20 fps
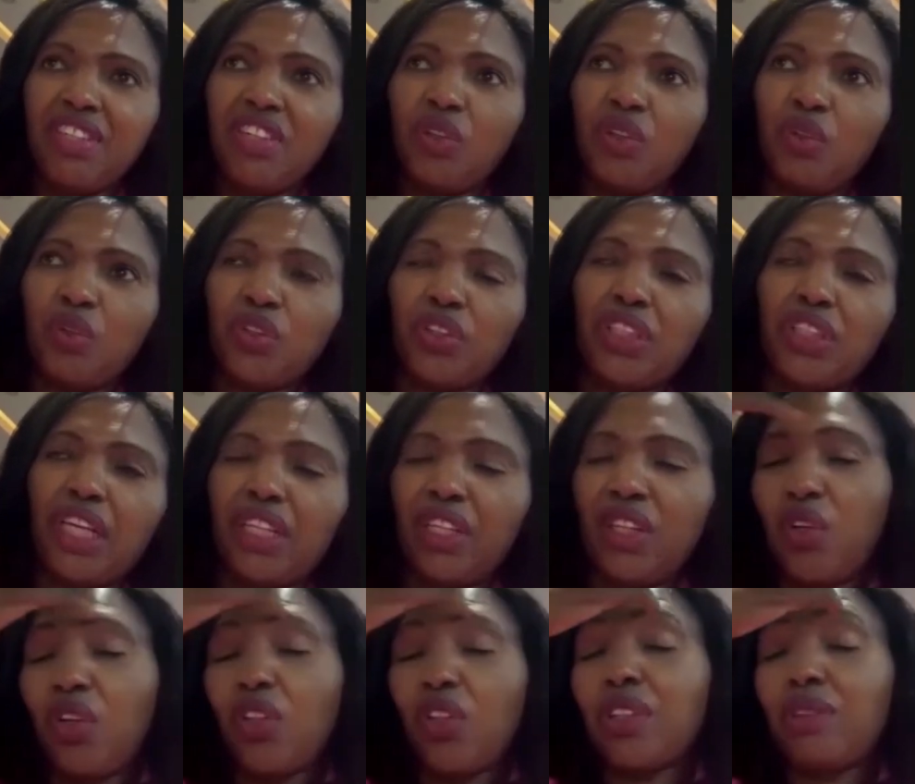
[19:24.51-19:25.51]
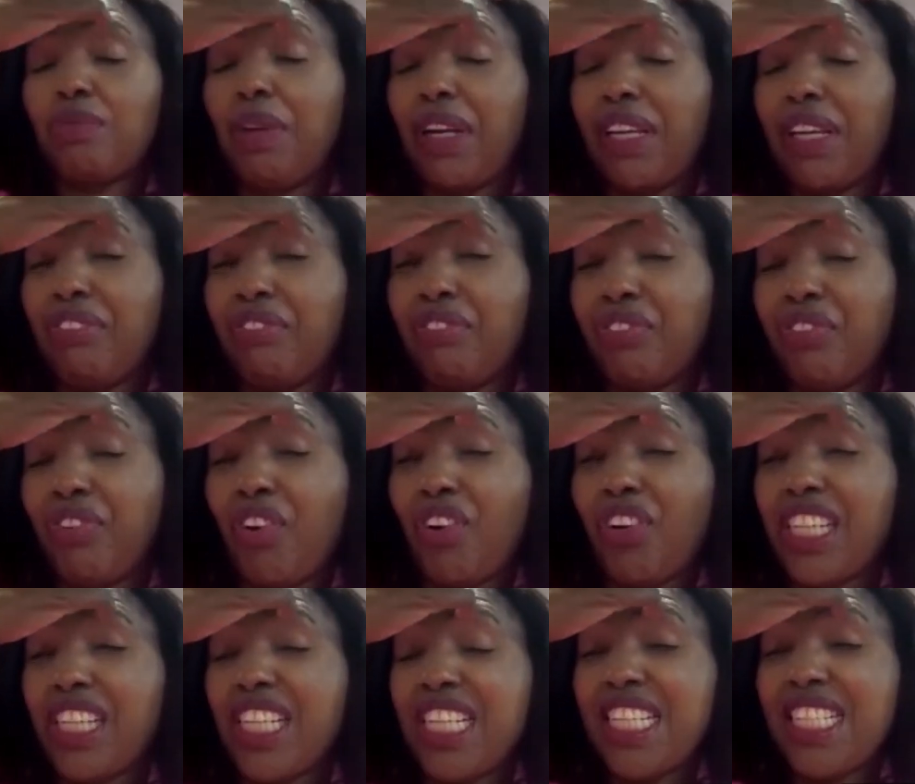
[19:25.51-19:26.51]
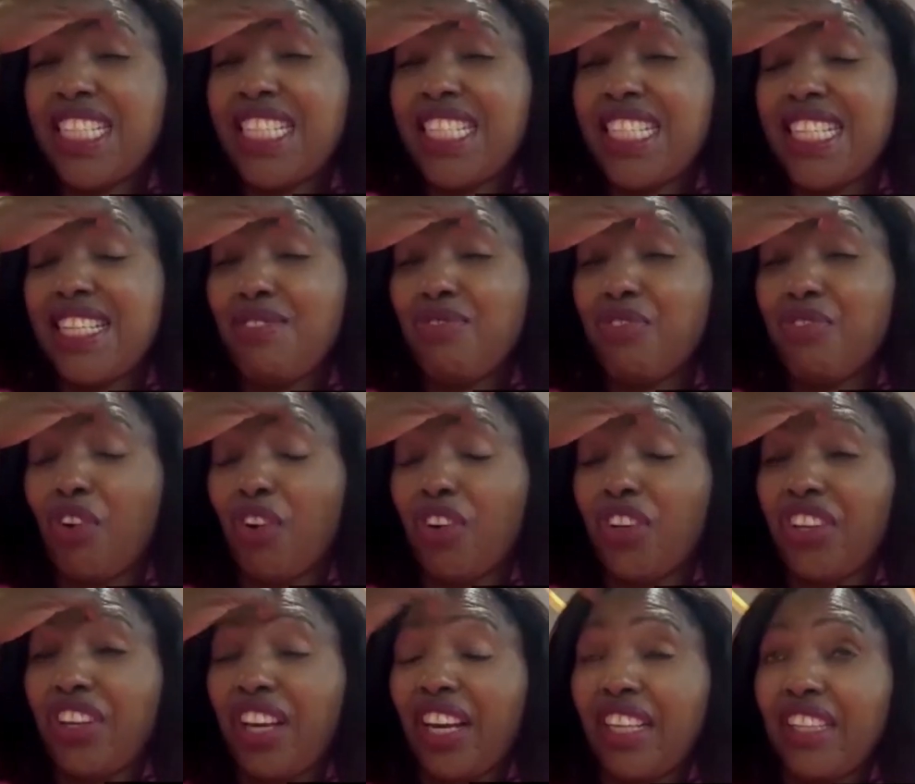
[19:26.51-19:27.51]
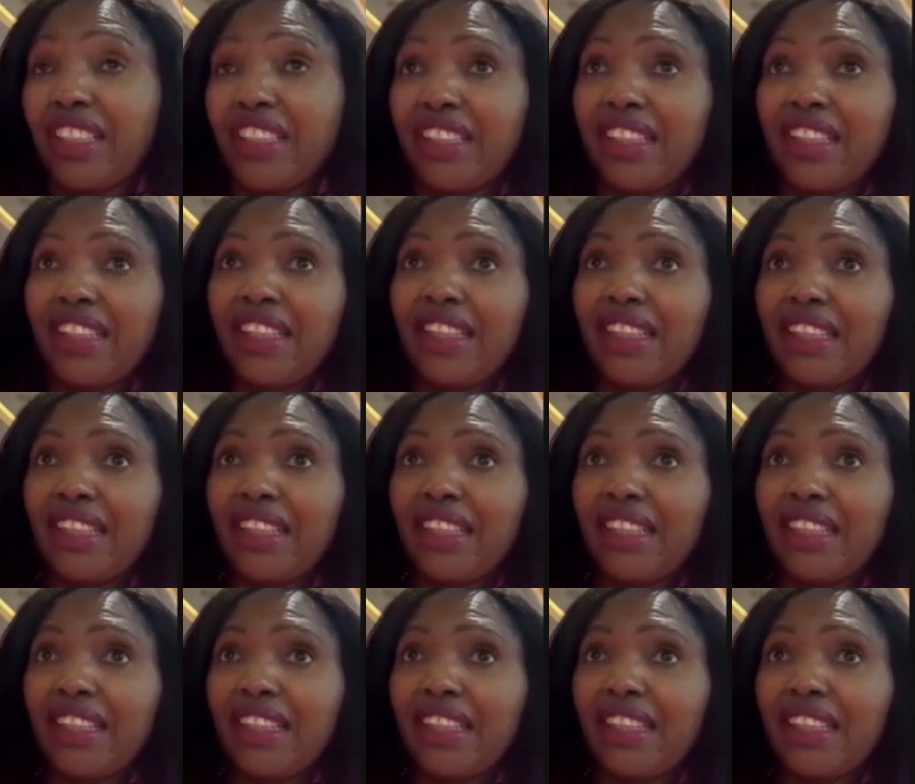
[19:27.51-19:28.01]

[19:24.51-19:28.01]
because I got my 4 kids in 4 years.